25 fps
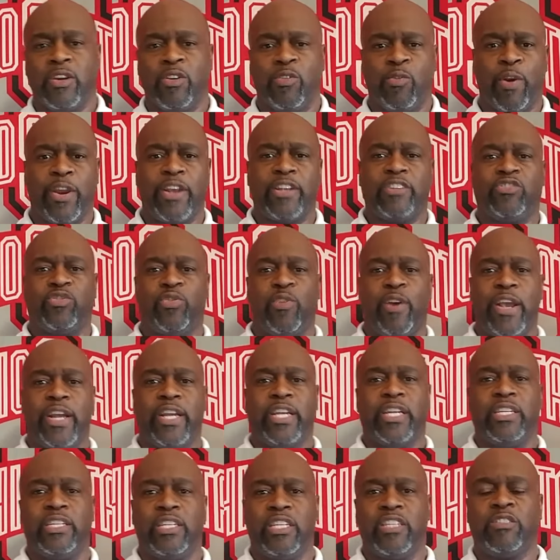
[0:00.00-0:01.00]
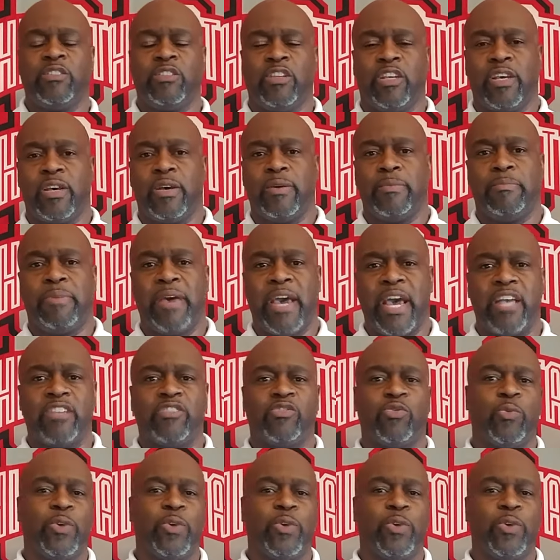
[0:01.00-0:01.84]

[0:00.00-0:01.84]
great training this um, past